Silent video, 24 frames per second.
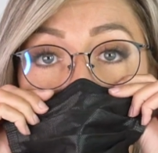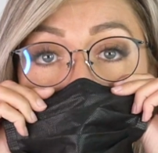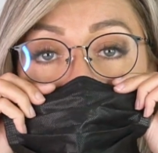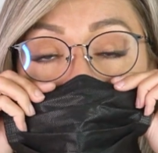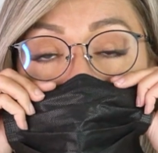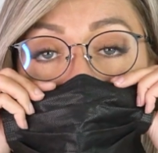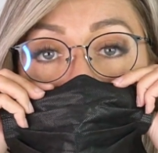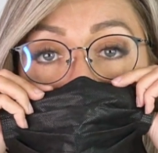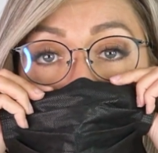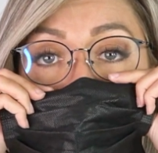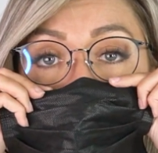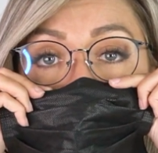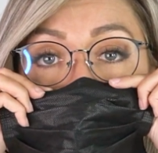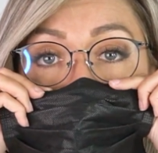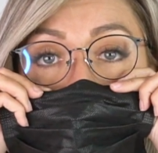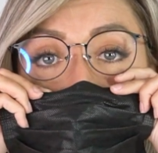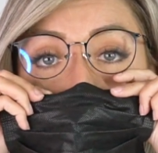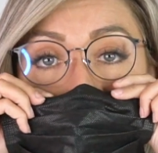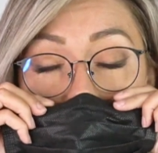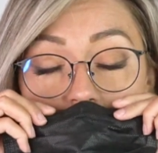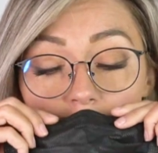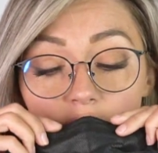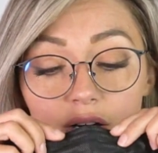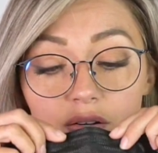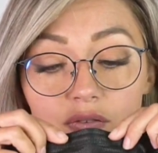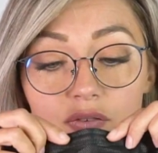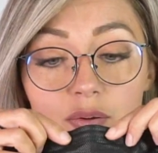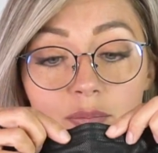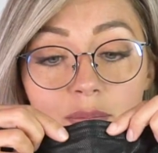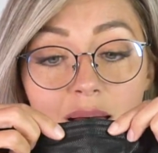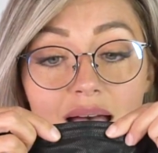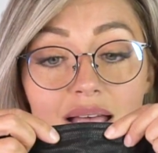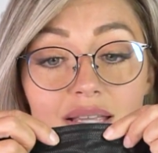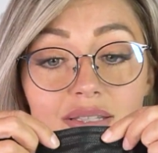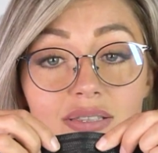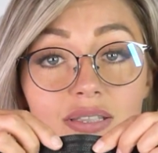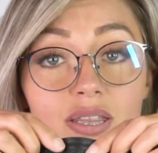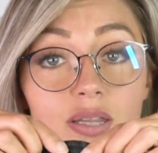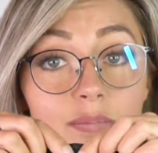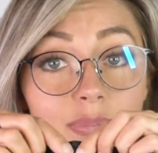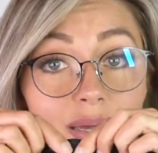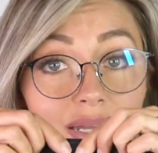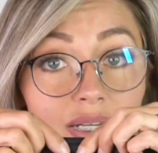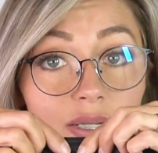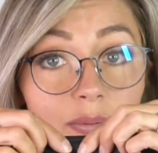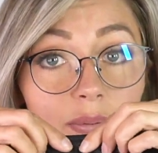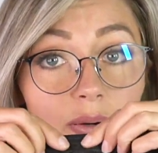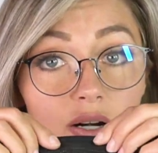this part of the mask, the
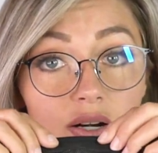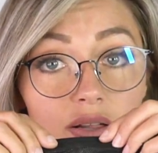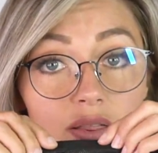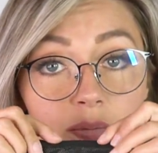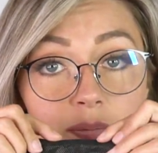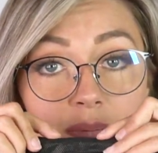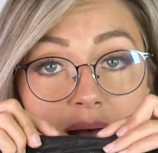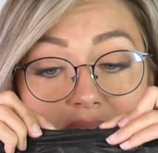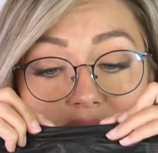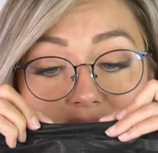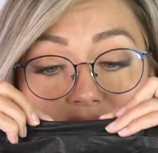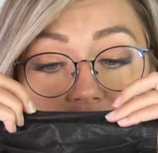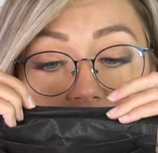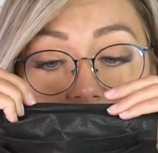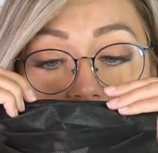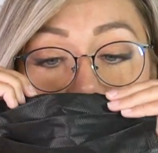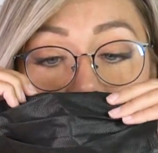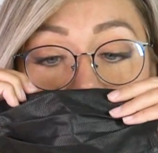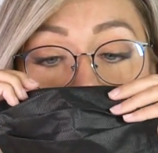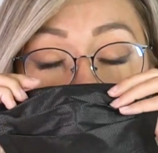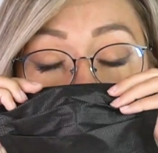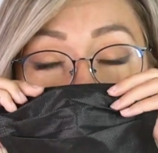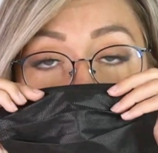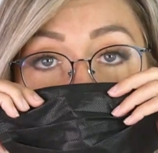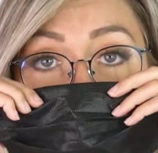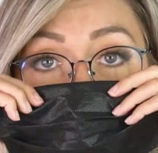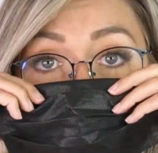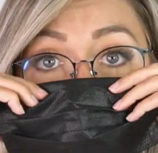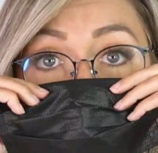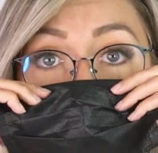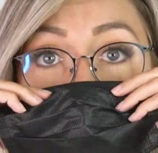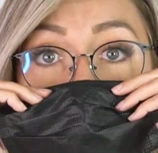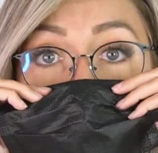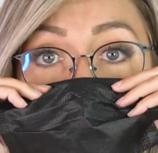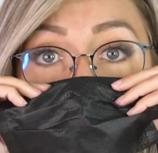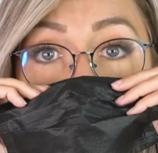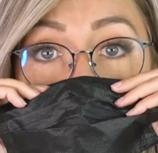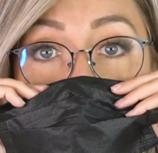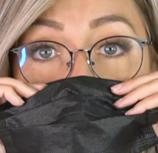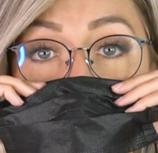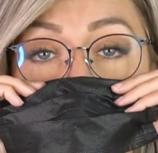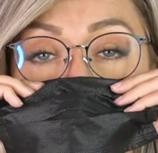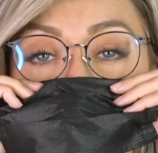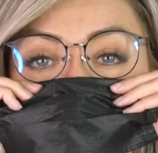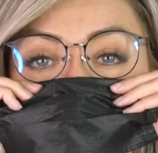bendy part of the mask, down to